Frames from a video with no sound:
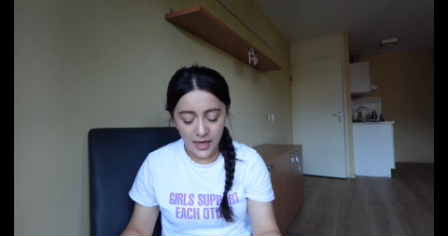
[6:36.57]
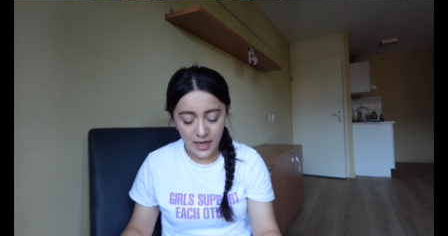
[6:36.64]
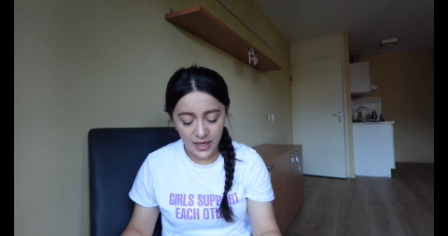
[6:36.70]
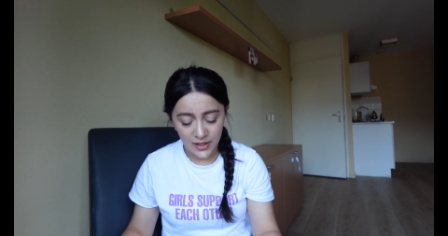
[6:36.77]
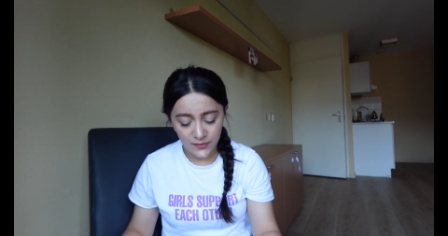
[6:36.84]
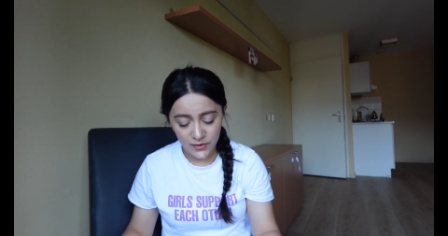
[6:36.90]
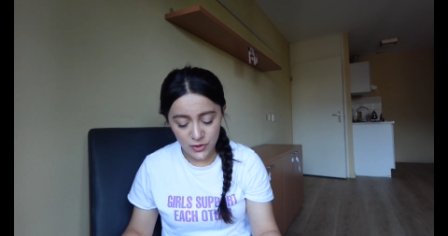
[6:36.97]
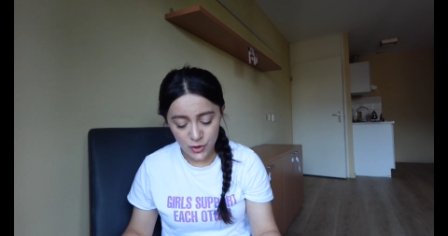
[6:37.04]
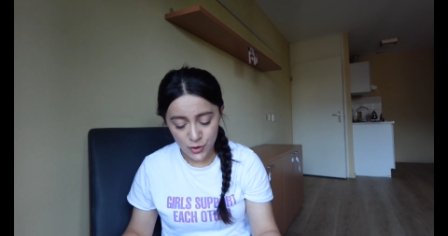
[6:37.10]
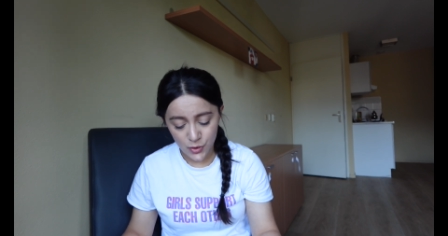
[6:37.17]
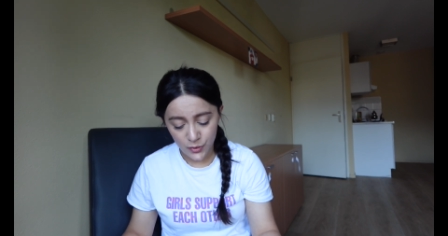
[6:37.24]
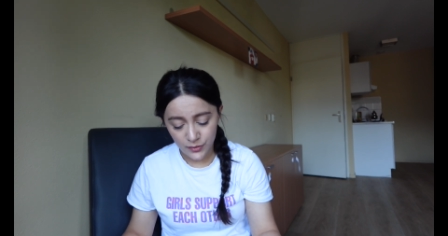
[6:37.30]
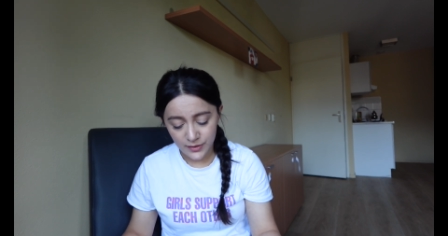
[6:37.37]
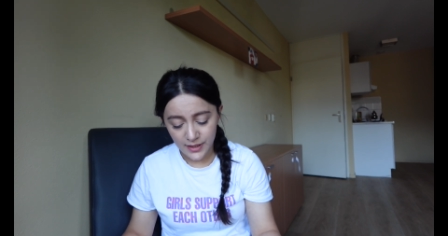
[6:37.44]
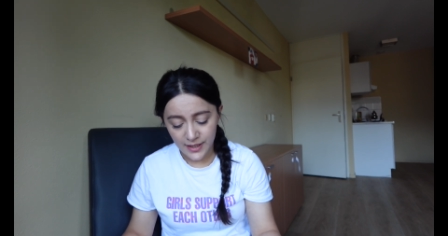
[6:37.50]
I was
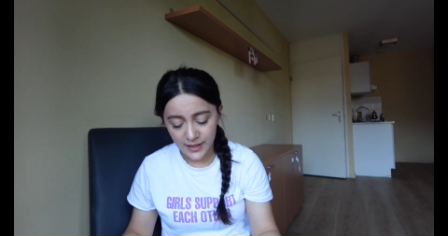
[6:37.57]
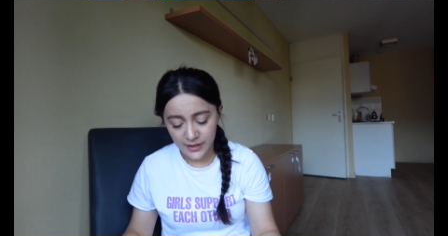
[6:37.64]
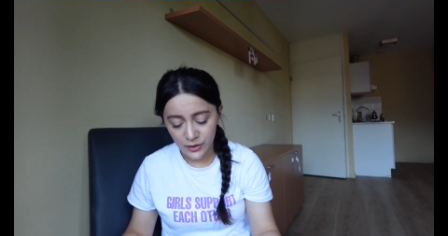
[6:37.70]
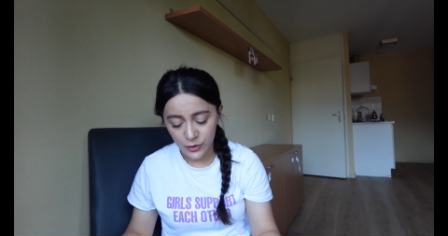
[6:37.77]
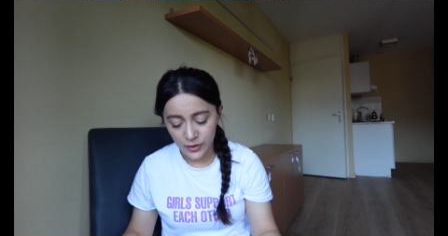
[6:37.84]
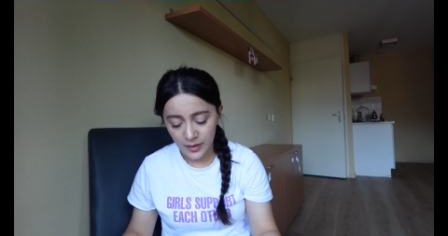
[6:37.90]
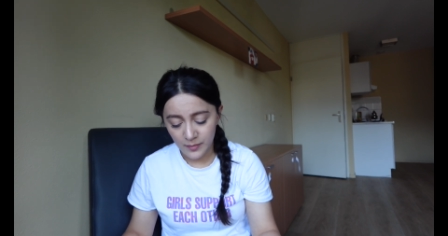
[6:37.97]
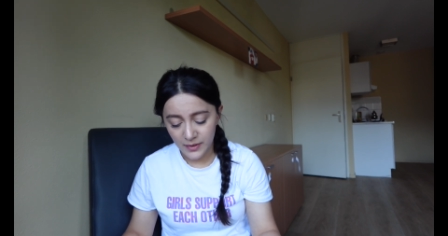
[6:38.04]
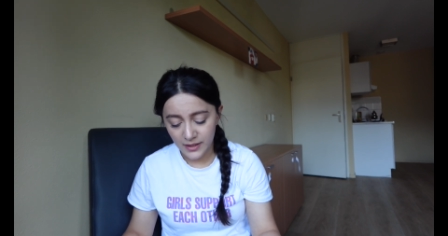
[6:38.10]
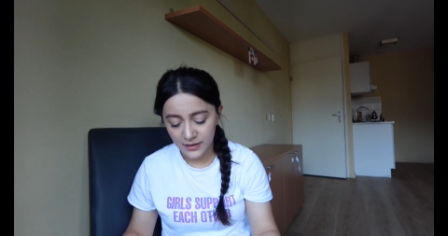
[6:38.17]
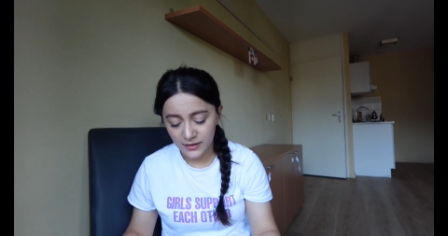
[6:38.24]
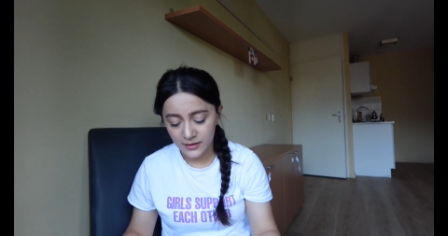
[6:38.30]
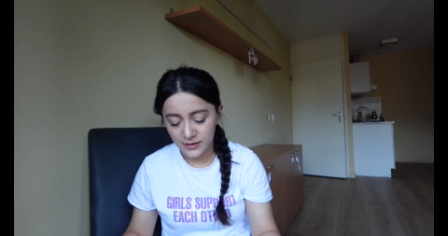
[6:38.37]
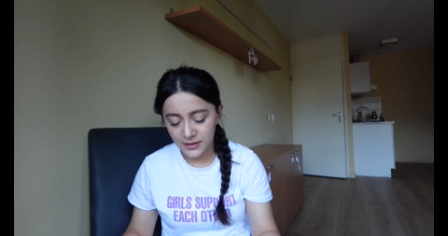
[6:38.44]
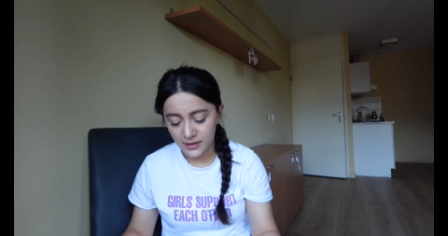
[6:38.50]
shown a
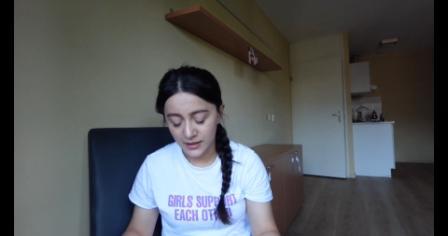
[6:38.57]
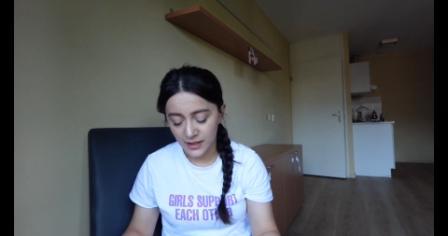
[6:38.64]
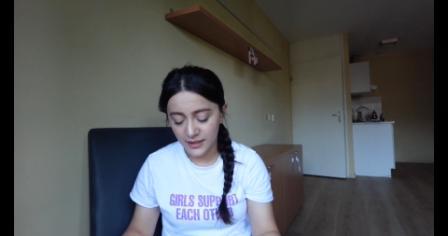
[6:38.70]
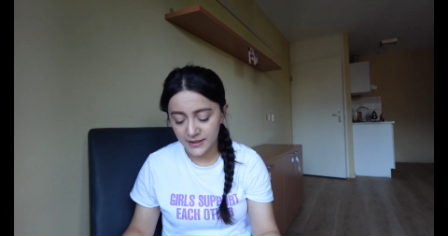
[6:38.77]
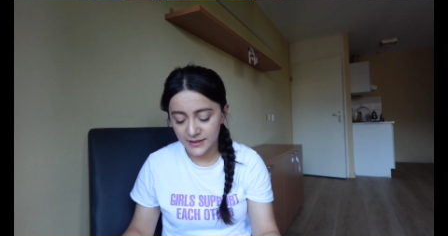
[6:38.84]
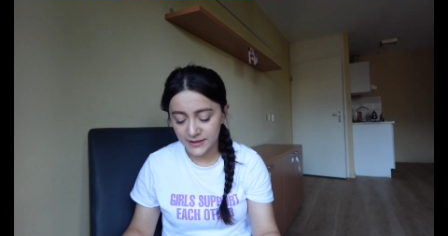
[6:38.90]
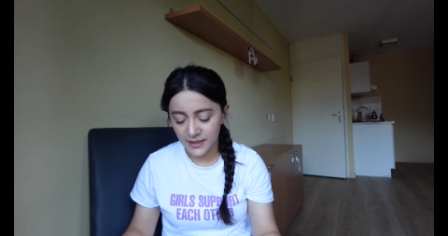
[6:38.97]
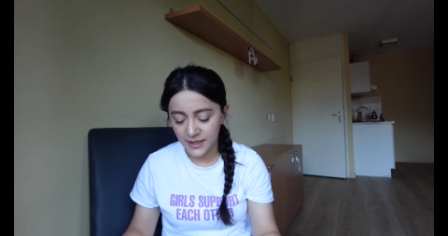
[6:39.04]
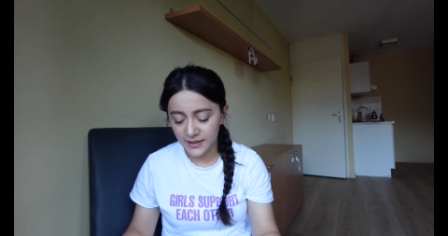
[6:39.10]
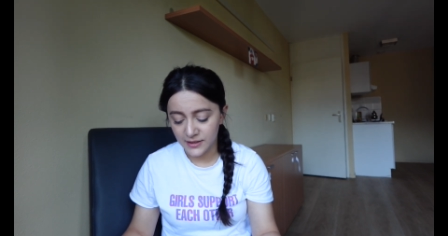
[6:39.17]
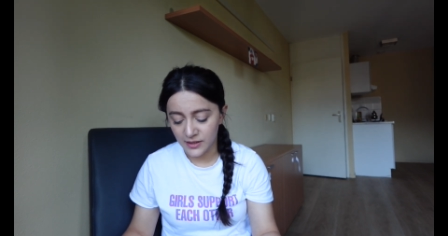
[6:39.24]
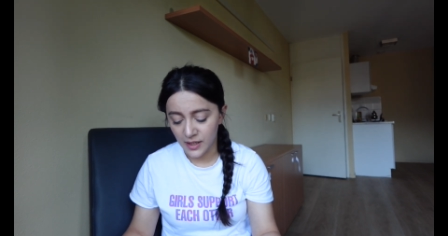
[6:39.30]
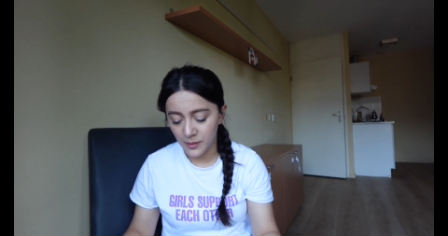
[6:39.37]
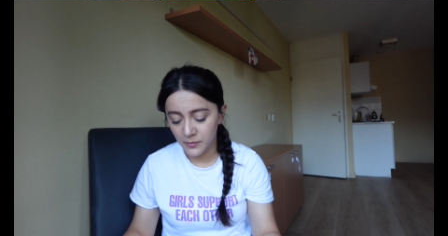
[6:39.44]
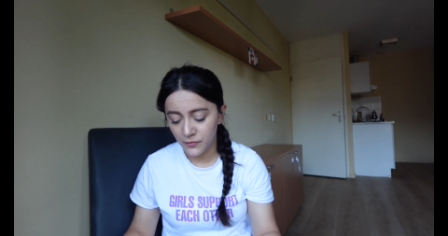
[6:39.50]
UML class
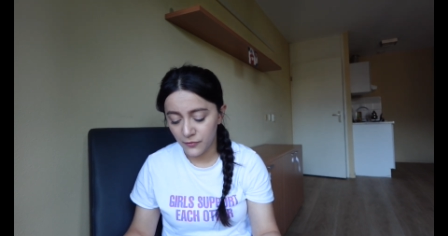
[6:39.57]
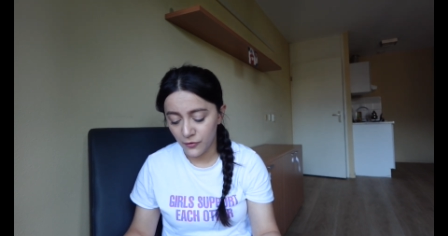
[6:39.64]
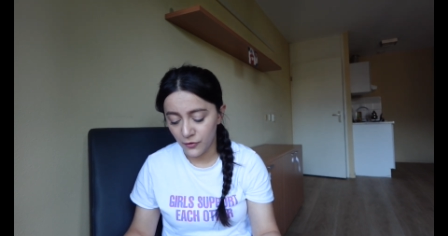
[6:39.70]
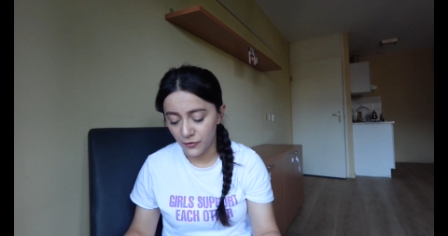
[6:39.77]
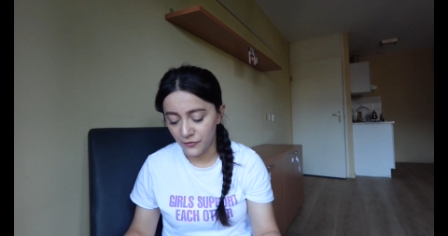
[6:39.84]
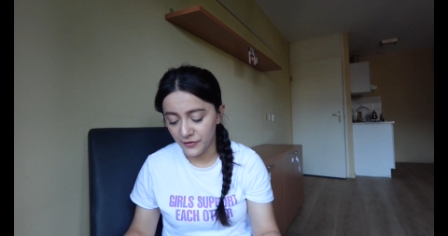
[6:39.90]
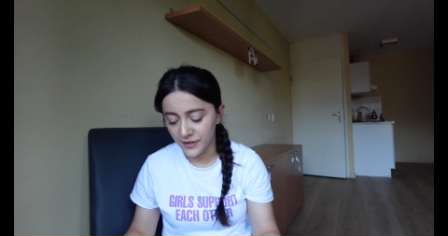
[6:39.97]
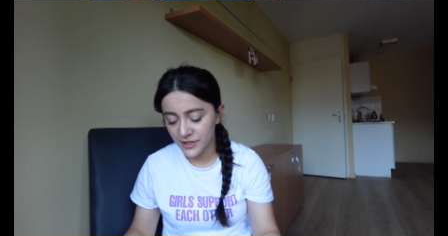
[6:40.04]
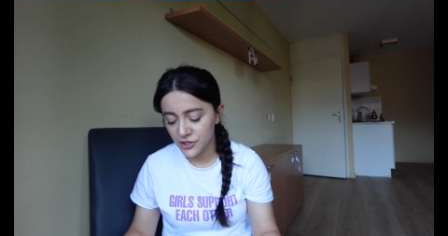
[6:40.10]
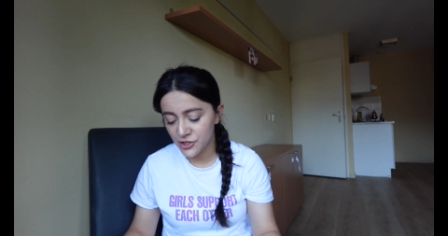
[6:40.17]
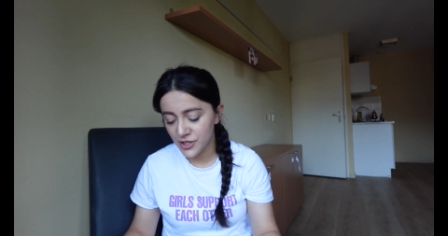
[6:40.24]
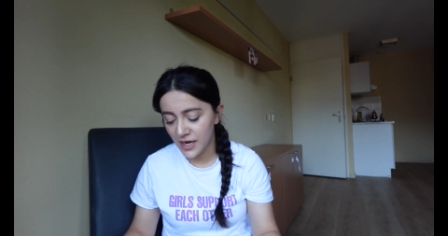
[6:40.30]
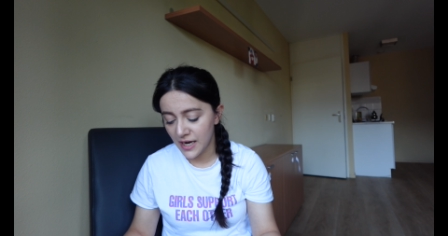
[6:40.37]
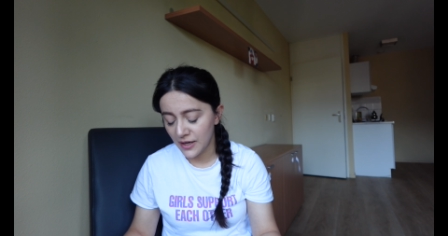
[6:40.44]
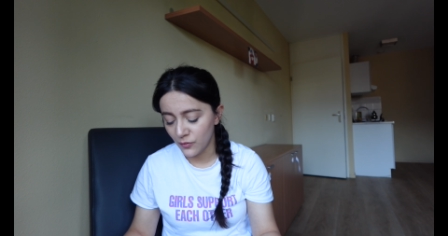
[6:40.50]
diagram for
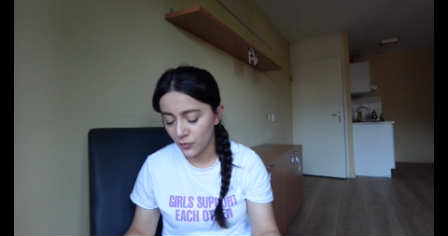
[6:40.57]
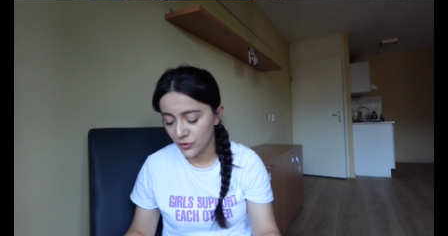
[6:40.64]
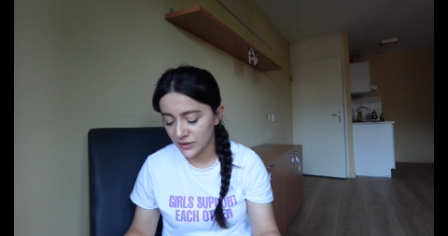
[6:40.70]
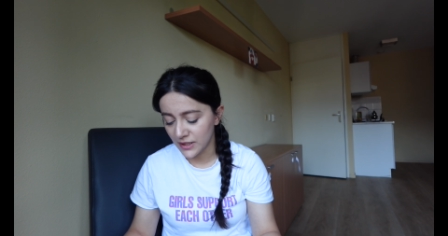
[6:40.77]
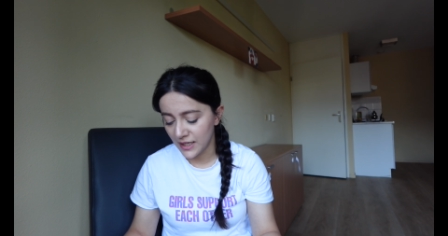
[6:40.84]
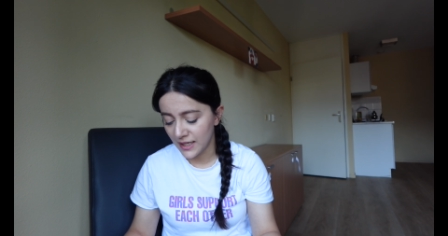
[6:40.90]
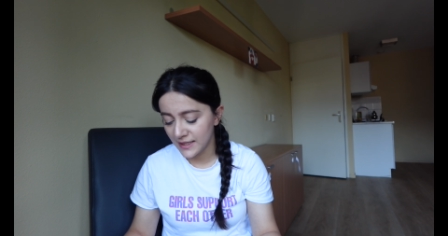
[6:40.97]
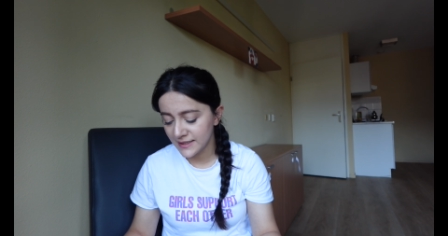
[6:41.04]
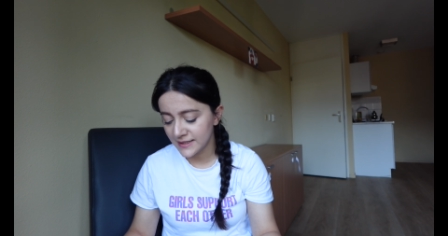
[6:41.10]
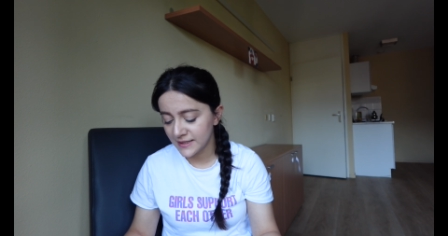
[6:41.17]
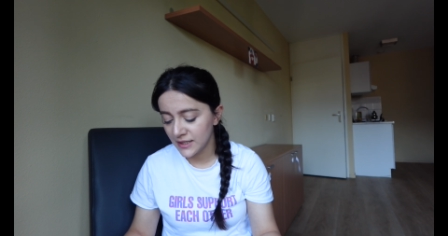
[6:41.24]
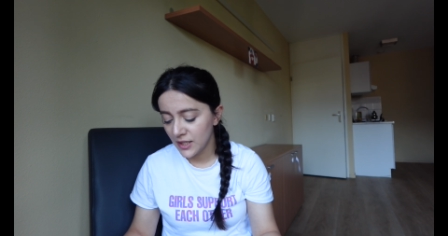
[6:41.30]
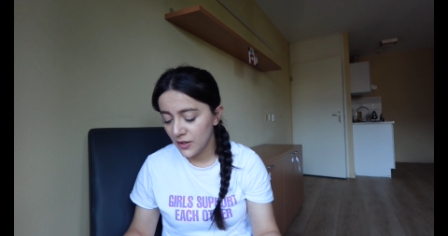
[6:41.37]
which I was asked